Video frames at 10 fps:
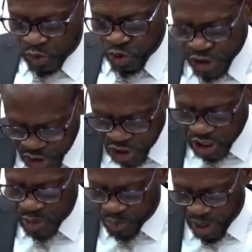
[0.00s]

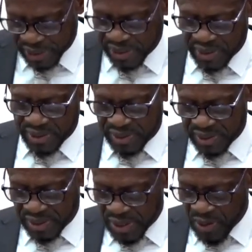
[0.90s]
judicial body
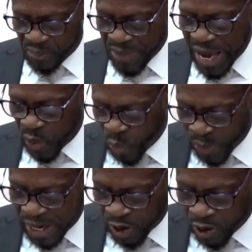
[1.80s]
by
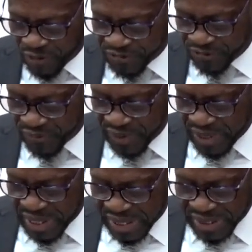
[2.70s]
way of
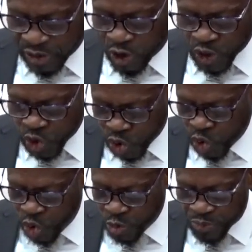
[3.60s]
the
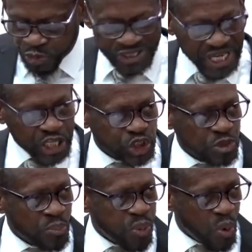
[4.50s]
Consumer
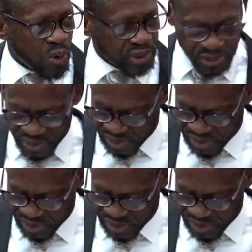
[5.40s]
Protection Board